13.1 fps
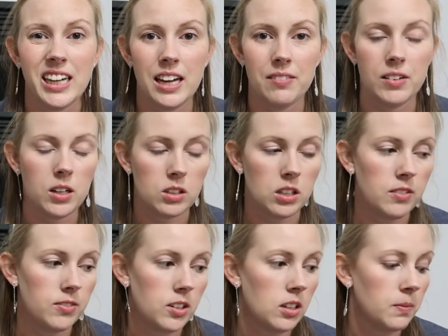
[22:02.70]
I have it all
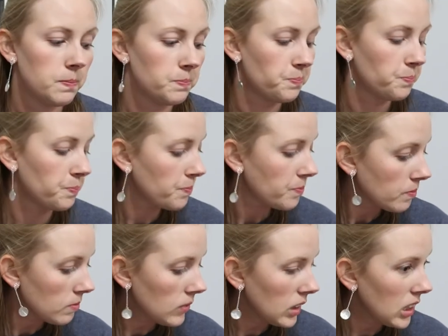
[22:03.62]
covered.
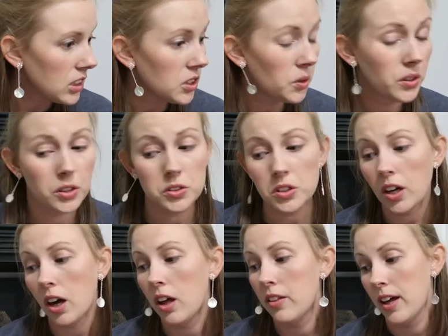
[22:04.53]
So those are
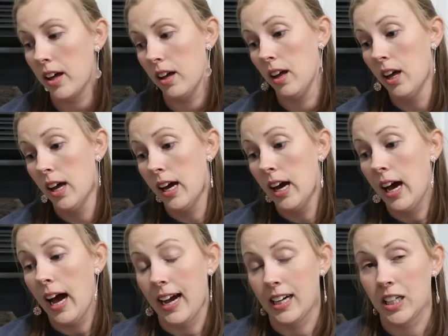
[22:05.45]
all the
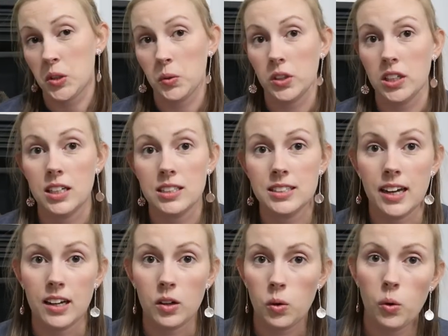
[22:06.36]
actual
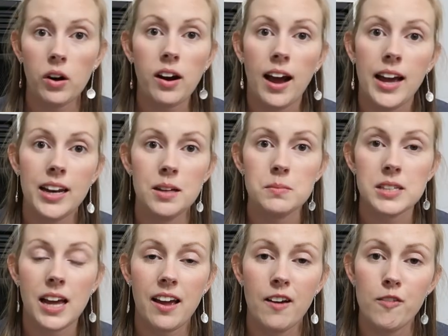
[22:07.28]
decor
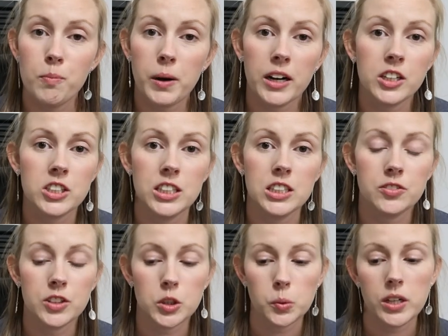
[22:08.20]
items I have purchased
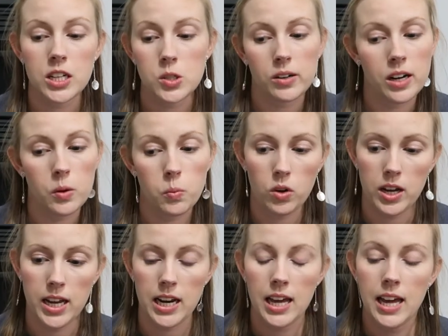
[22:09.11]
for
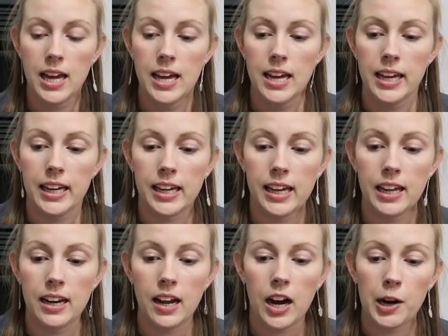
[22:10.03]
2021.
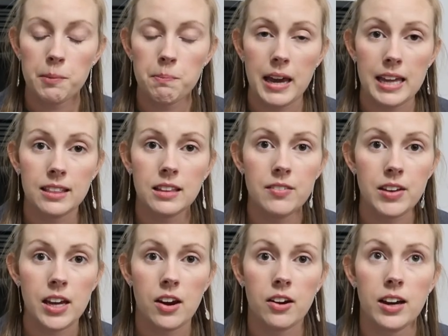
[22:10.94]
In our main
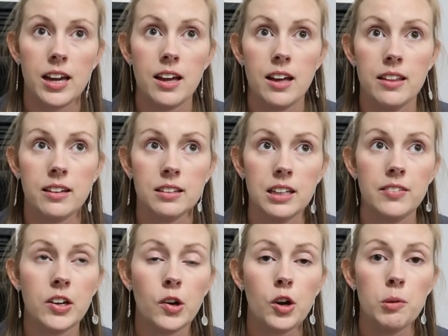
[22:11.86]
living area, the
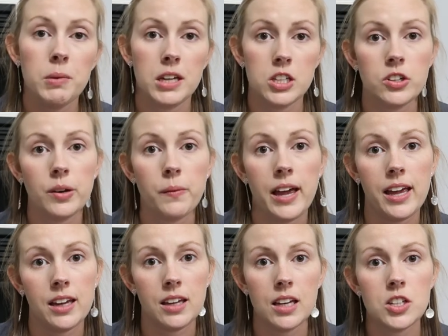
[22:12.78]
living room,
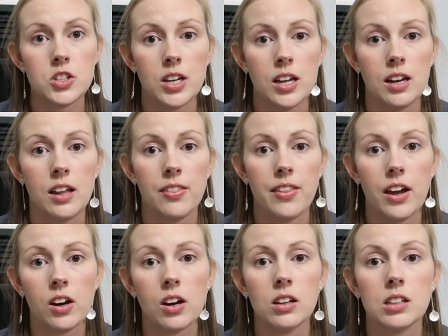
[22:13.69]
entryway, and kitchen,
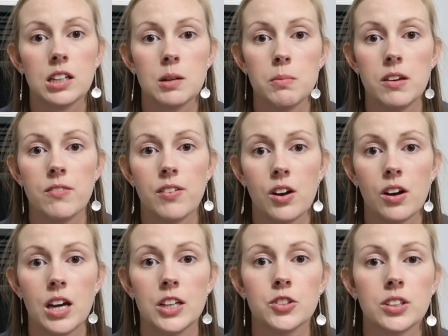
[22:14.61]
they're all going to be
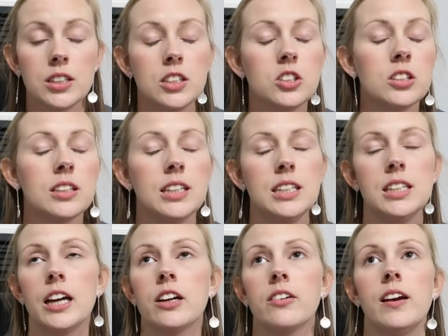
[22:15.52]
very traditionally
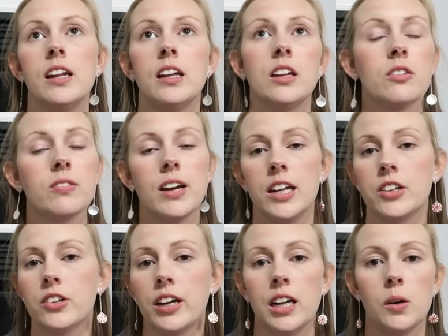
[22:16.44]
decorated.
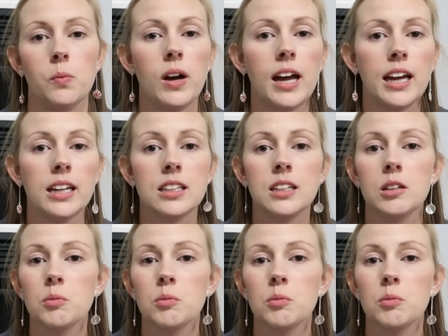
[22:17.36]
Red, green, and white,